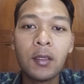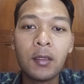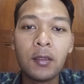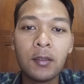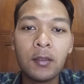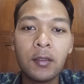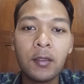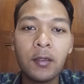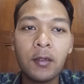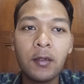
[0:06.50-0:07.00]

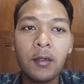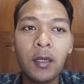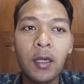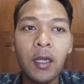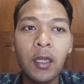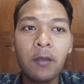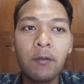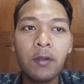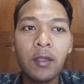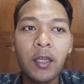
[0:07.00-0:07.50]
Here,
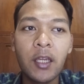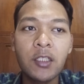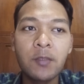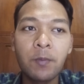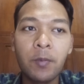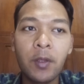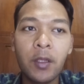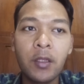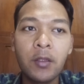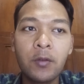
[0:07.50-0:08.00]
I will
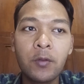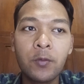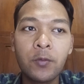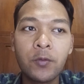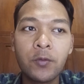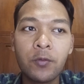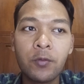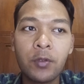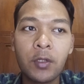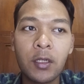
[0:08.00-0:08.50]
explain two
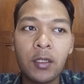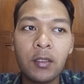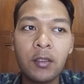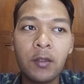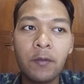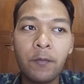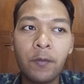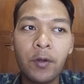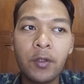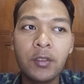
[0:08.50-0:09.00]
journals.
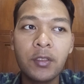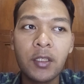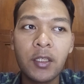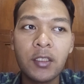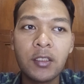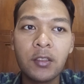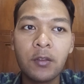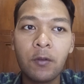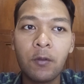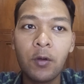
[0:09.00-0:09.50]
The first
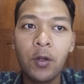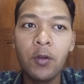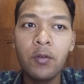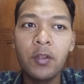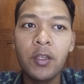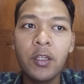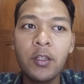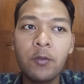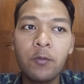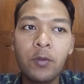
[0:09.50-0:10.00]
is
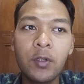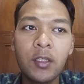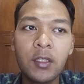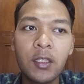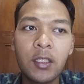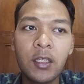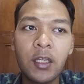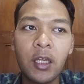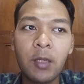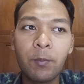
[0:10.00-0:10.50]
growth
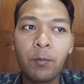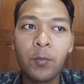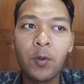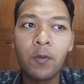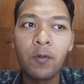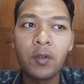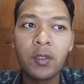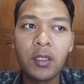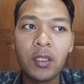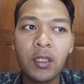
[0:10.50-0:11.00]
inequality and
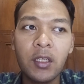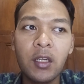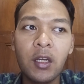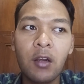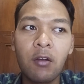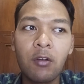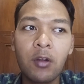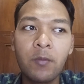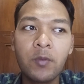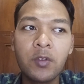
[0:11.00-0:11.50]
poverty,
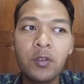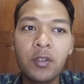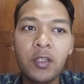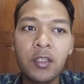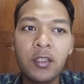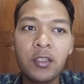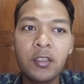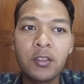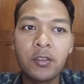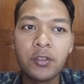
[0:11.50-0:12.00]
a robust
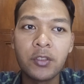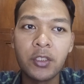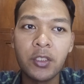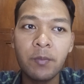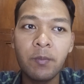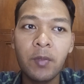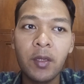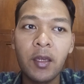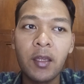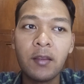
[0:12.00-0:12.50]

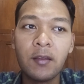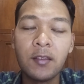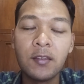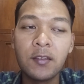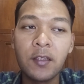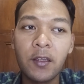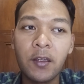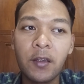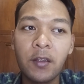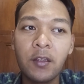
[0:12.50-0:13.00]
relationship, and the
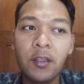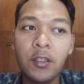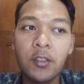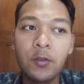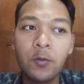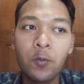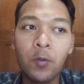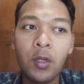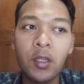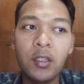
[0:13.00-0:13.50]
second
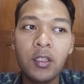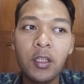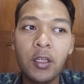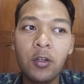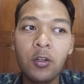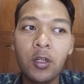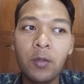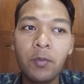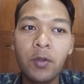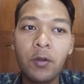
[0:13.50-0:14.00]
is quality
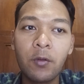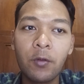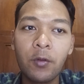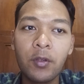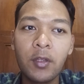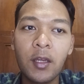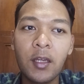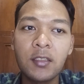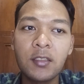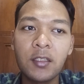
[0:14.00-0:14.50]
economic
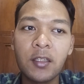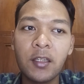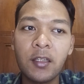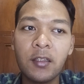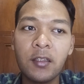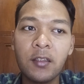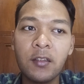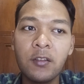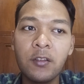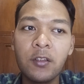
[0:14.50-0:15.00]
growth as
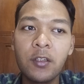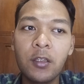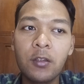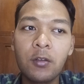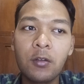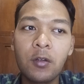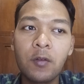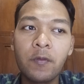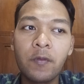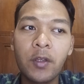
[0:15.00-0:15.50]
an
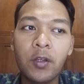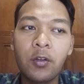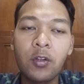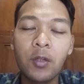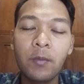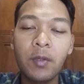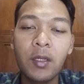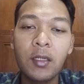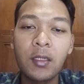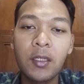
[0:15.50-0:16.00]
indicator of
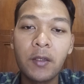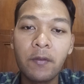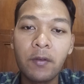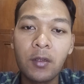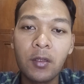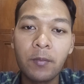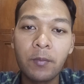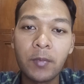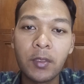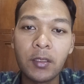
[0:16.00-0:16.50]
economic
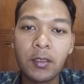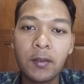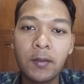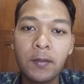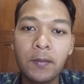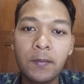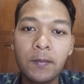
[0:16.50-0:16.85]
development.